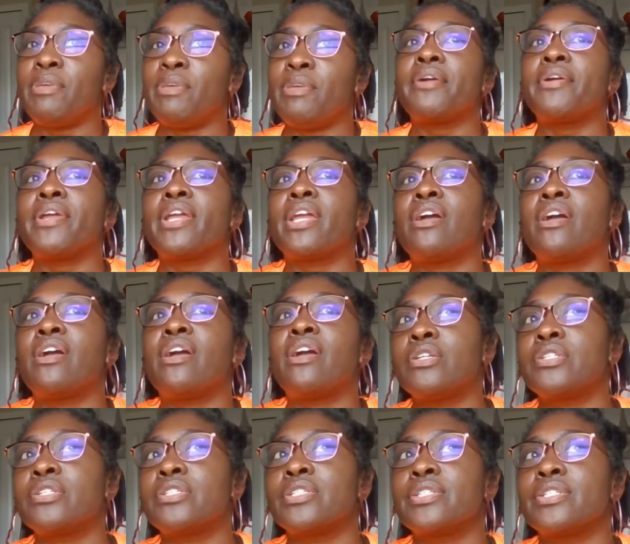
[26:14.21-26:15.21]
Right. Very
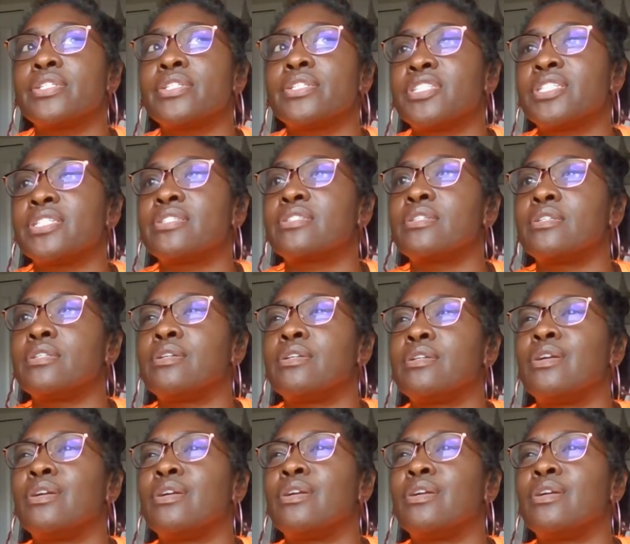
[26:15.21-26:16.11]
cautious of just